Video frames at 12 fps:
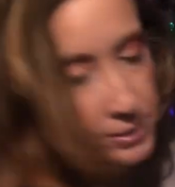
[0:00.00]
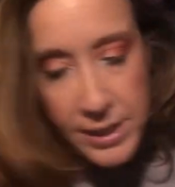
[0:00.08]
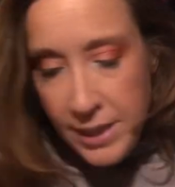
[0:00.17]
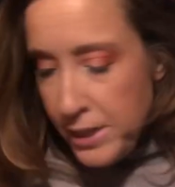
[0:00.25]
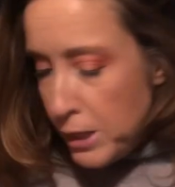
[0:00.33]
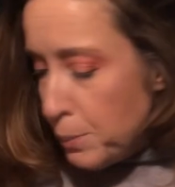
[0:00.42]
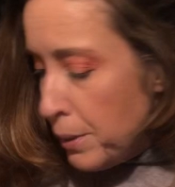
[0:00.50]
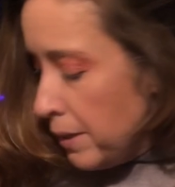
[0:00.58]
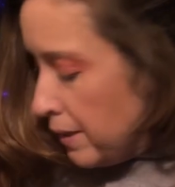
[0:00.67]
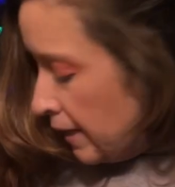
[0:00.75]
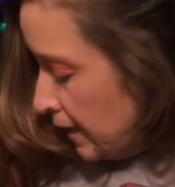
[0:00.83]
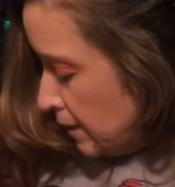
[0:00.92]
setting spray
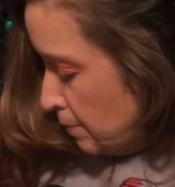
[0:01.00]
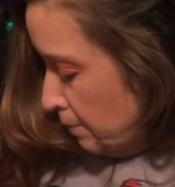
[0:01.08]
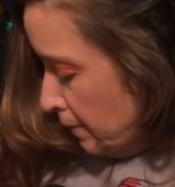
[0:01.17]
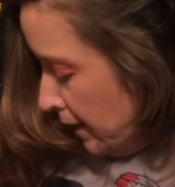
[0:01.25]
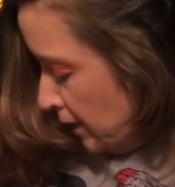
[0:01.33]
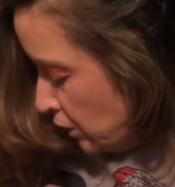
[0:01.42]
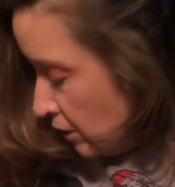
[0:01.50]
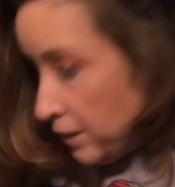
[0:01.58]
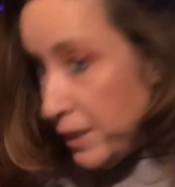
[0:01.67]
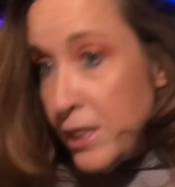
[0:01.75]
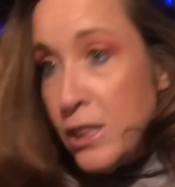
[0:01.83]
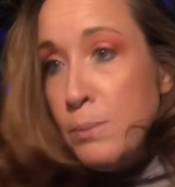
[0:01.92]
that has
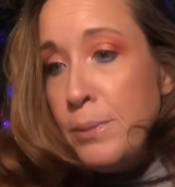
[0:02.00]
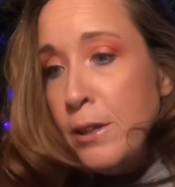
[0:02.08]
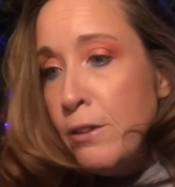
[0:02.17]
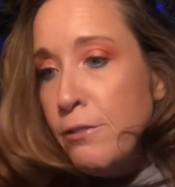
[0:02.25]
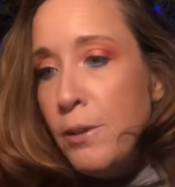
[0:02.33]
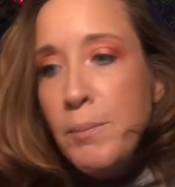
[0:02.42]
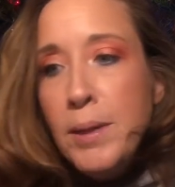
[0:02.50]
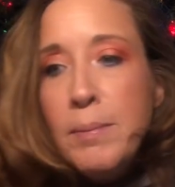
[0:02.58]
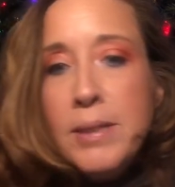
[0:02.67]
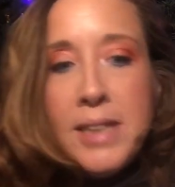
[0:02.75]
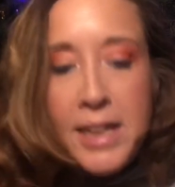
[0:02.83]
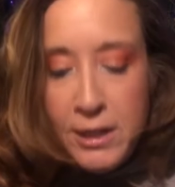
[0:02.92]
magically disappeared from me,
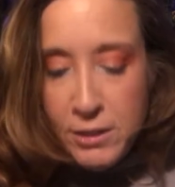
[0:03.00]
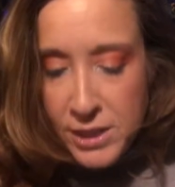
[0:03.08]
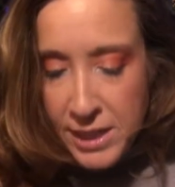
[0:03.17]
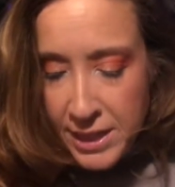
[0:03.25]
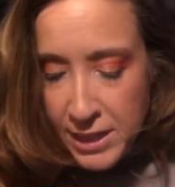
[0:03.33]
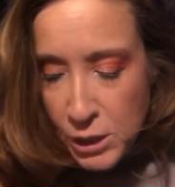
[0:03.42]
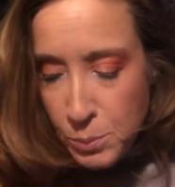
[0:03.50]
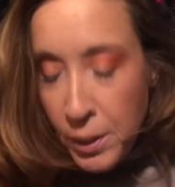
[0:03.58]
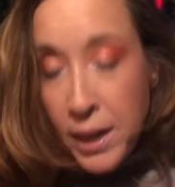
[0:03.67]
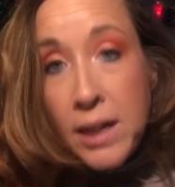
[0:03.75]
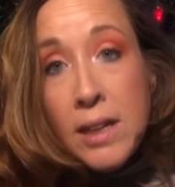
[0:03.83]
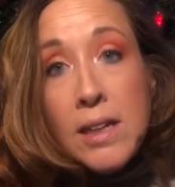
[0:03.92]
but take your setting
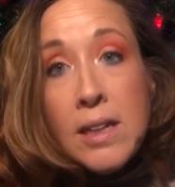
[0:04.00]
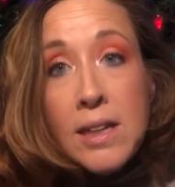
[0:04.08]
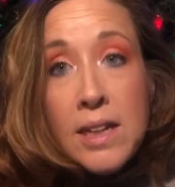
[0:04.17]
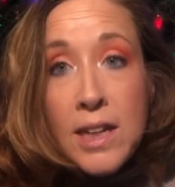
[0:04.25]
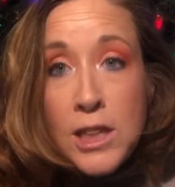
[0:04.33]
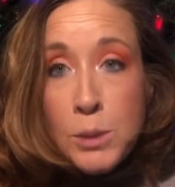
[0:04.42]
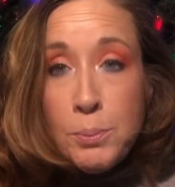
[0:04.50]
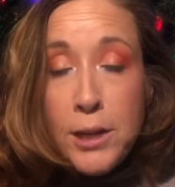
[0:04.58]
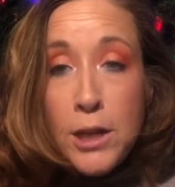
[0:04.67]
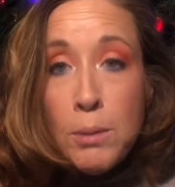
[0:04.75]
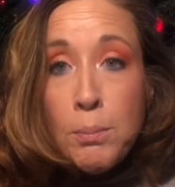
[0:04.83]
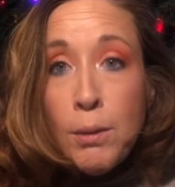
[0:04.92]
spray and
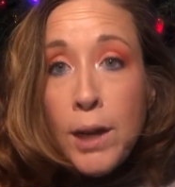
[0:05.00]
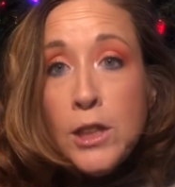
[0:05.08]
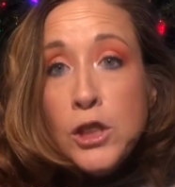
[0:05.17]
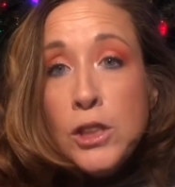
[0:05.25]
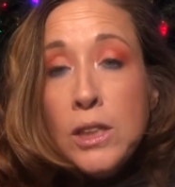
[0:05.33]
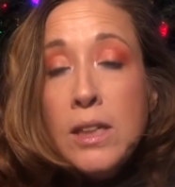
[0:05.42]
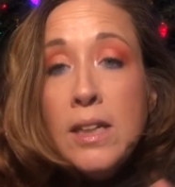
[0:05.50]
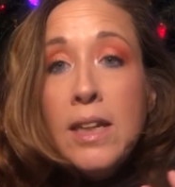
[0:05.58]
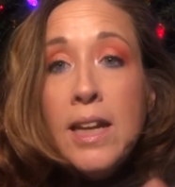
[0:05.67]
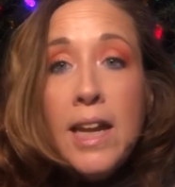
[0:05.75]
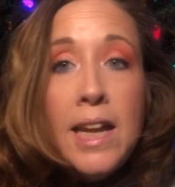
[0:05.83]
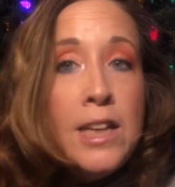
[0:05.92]
spray your brush,
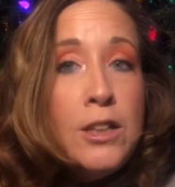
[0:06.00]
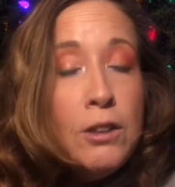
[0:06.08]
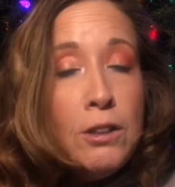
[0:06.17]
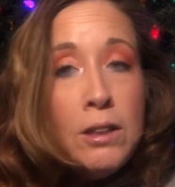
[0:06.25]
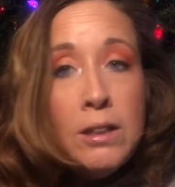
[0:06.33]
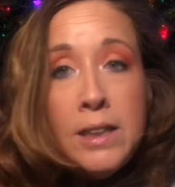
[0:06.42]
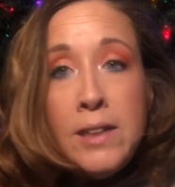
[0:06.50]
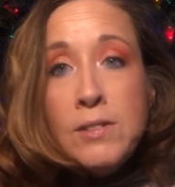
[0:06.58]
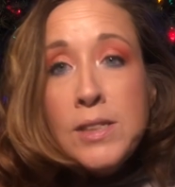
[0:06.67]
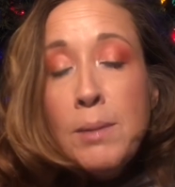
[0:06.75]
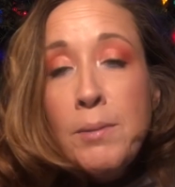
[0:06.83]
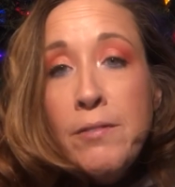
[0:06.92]
and you'll alleviate
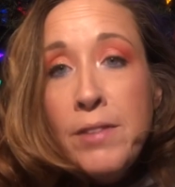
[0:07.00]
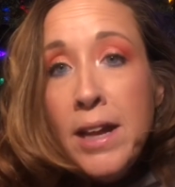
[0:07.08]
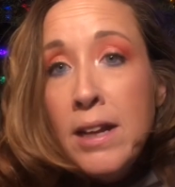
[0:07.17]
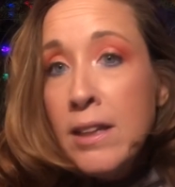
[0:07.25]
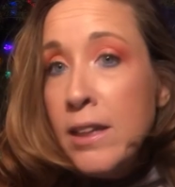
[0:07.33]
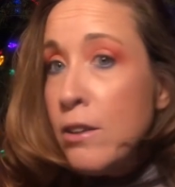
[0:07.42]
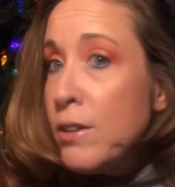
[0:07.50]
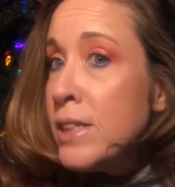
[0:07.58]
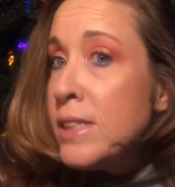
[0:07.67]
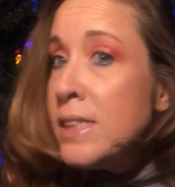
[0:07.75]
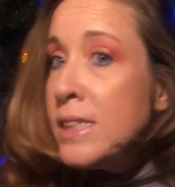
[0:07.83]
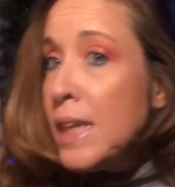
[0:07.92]
some of that glitter.
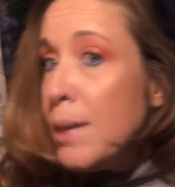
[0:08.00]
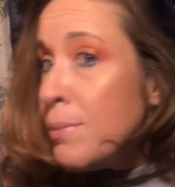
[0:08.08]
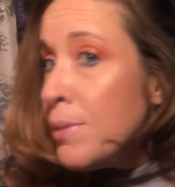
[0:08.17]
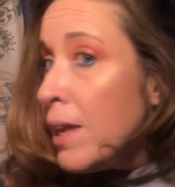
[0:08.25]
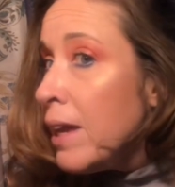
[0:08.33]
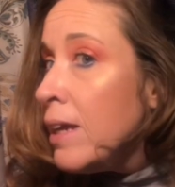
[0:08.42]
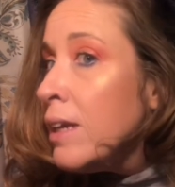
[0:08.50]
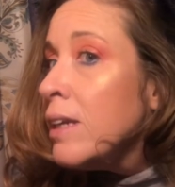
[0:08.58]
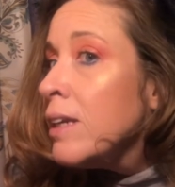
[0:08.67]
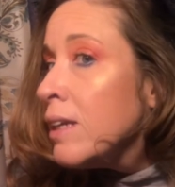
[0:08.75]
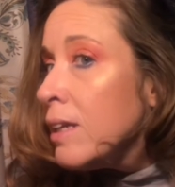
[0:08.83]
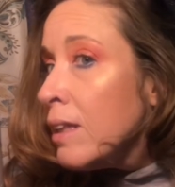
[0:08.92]
It's the same thing
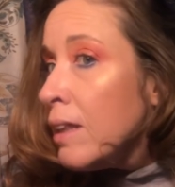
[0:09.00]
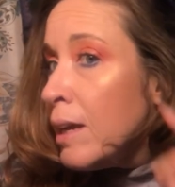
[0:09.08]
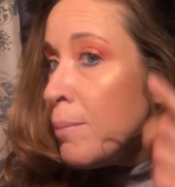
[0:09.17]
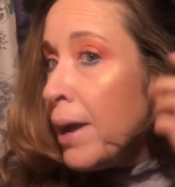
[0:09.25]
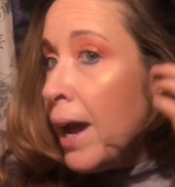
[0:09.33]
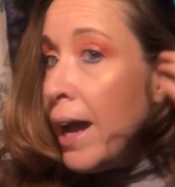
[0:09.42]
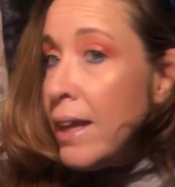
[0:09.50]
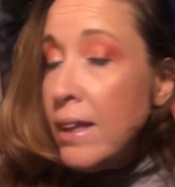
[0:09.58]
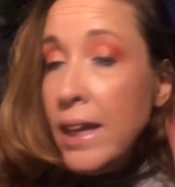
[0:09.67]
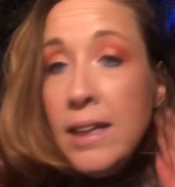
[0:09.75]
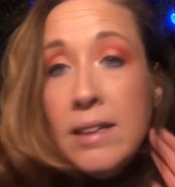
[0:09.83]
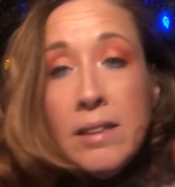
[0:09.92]
like my
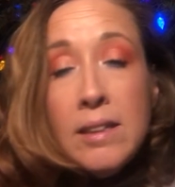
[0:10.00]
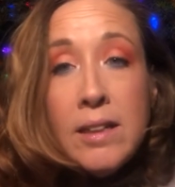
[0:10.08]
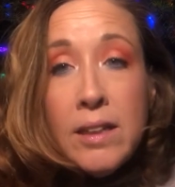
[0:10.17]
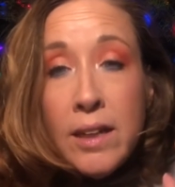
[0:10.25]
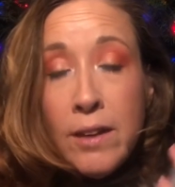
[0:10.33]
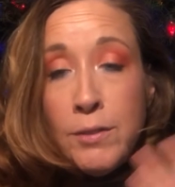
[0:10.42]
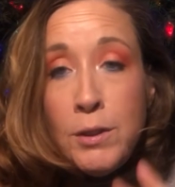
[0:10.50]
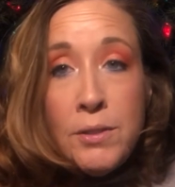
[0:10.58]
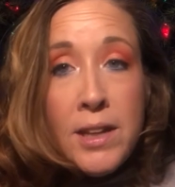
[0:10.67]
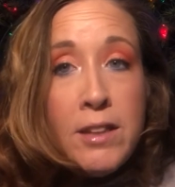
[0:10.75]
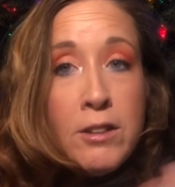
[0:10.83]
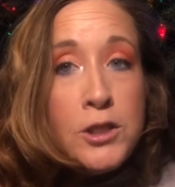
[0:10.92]
highlight. If you
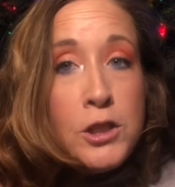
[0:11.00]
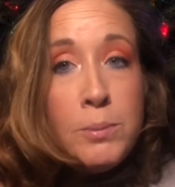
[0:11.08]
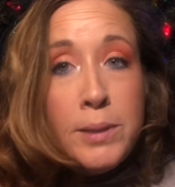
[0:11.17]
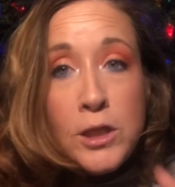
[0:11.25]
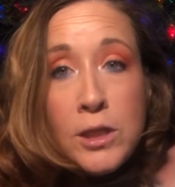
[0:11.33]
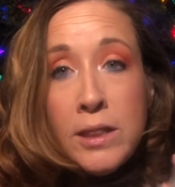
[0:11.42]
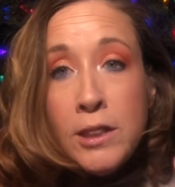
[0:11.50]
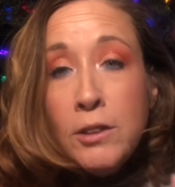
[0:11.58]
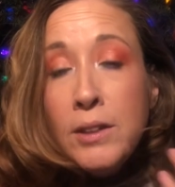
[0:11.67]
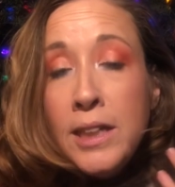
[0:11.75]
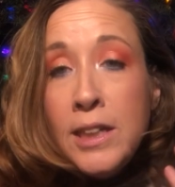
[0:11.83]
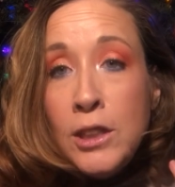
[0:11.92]
think there's too much
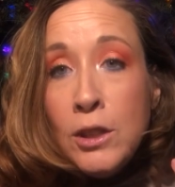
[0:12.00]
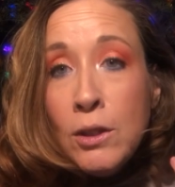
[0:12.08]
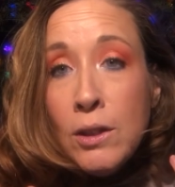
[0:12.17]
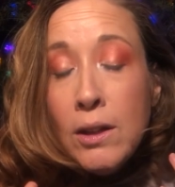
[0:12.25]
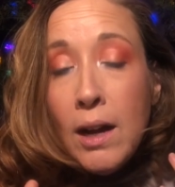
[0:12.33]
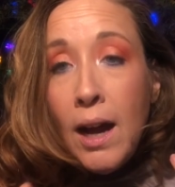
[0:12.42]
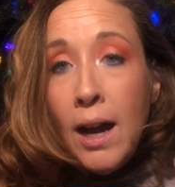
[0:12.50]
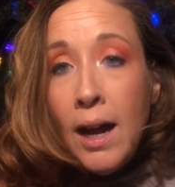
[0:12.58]
glitter in your